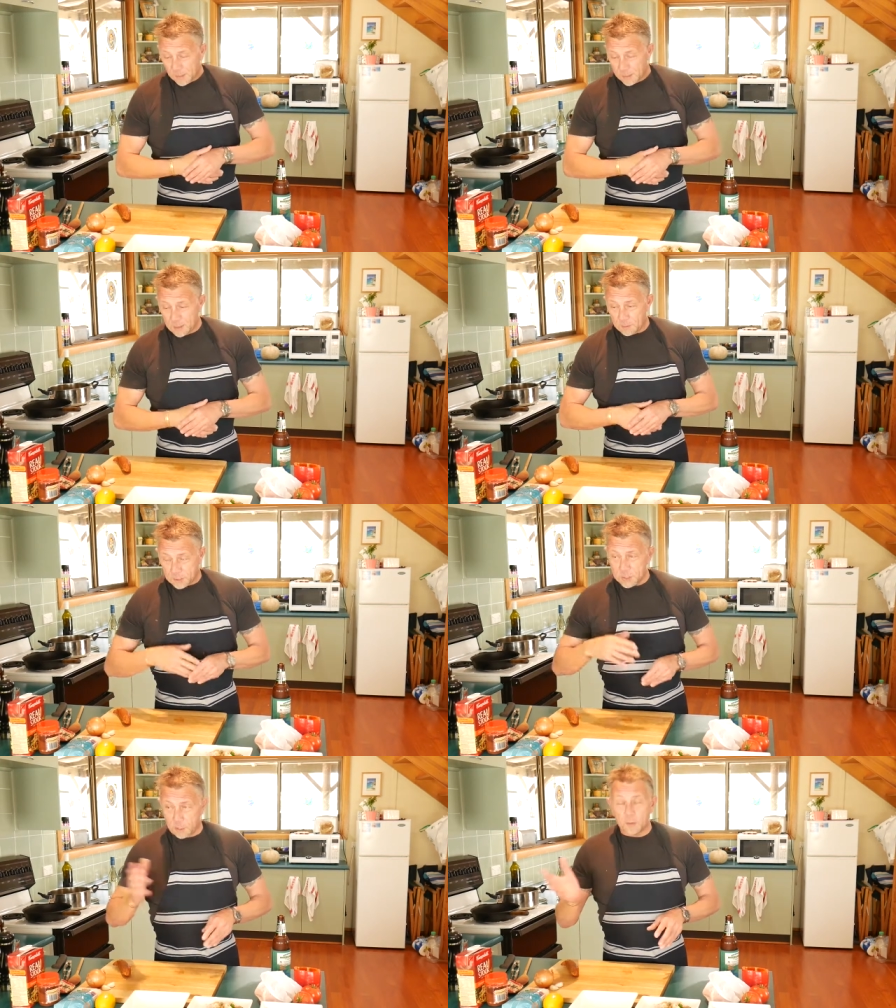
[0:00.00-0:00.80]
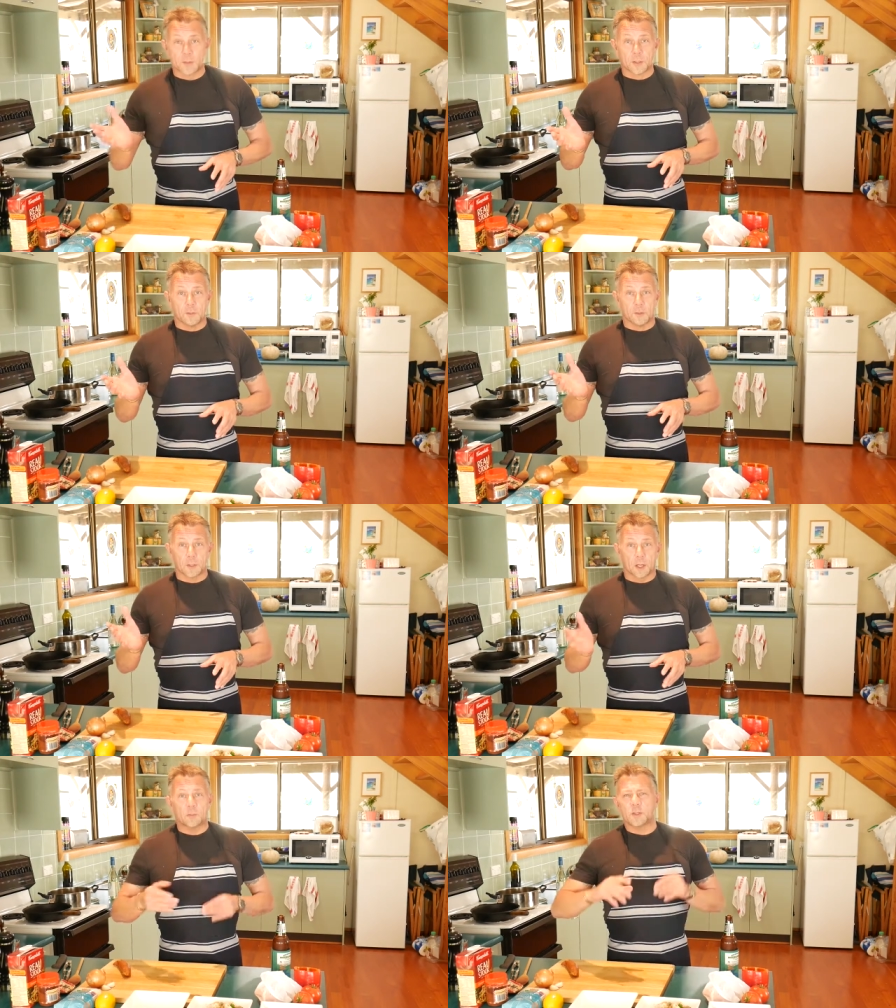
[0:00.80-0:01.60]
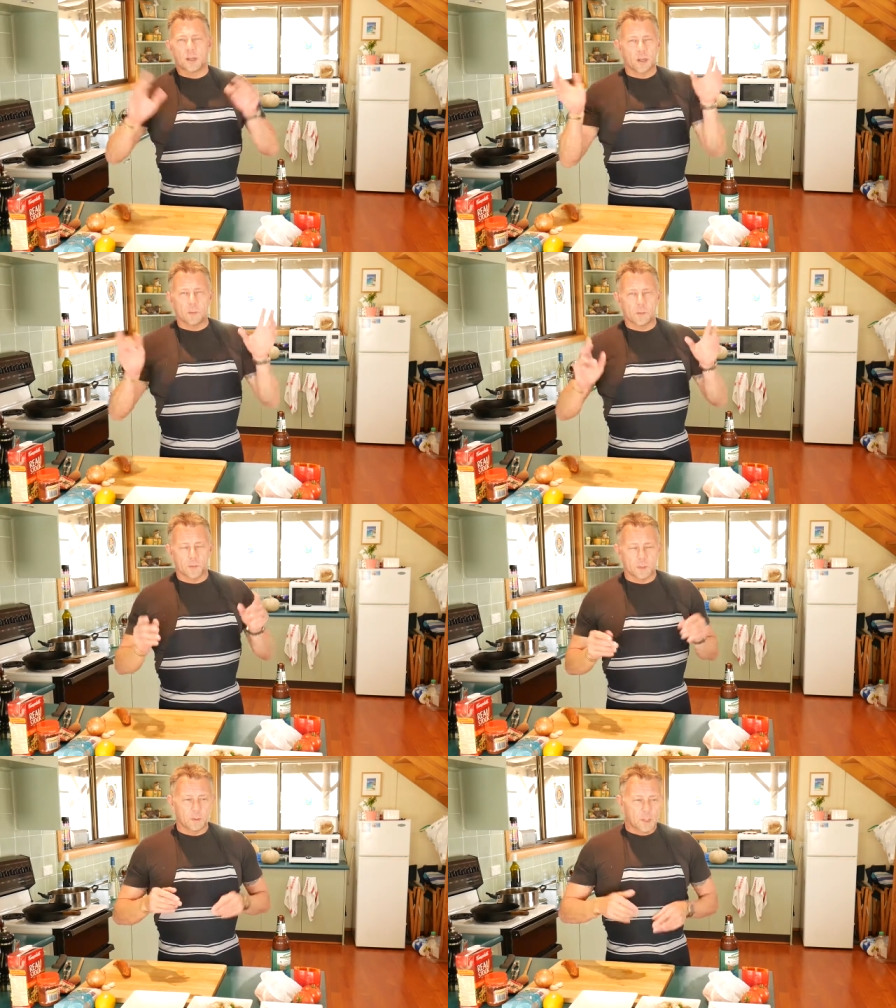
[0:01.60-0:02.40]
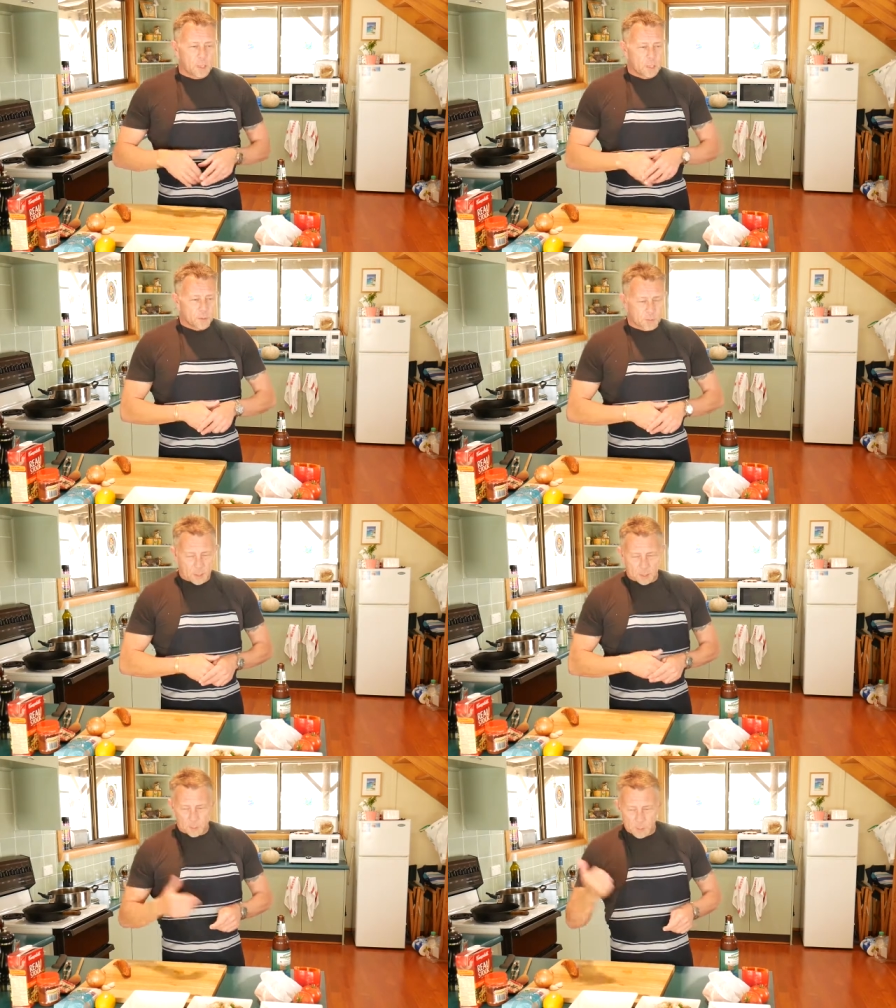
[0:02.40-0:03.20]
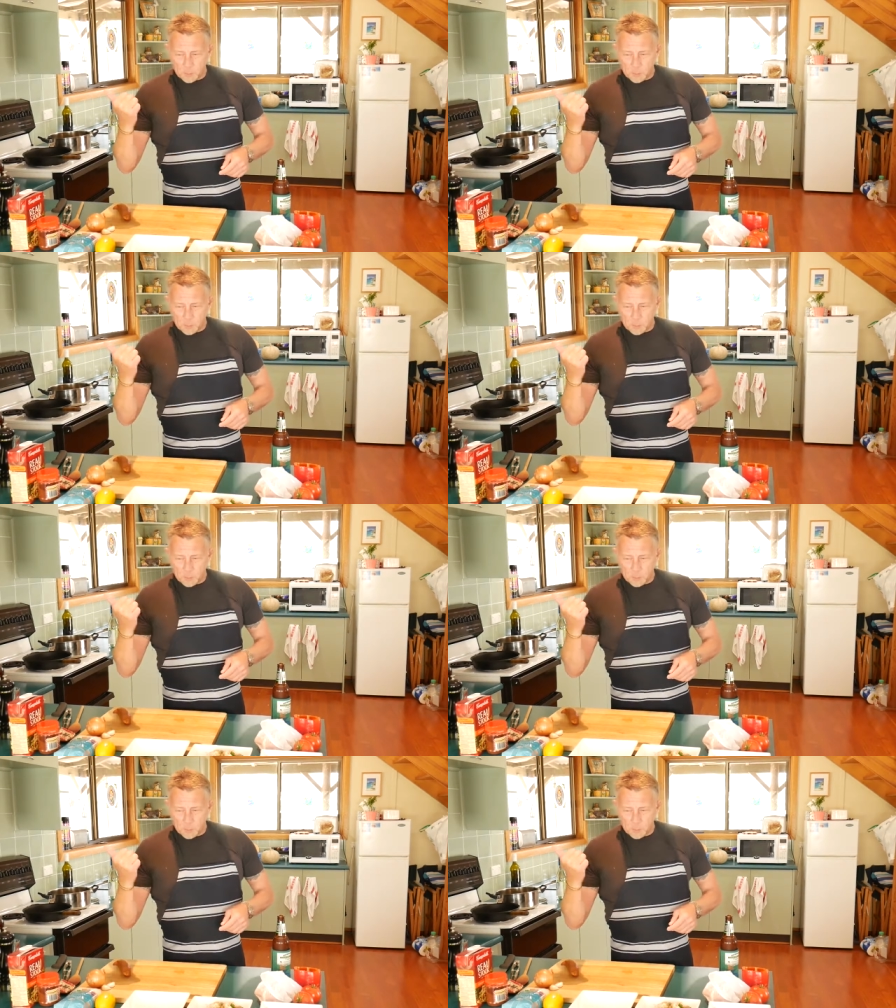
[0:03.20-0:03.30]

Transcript: Now, it's just like the TV show. There was no cameras or anything. It was down in the Big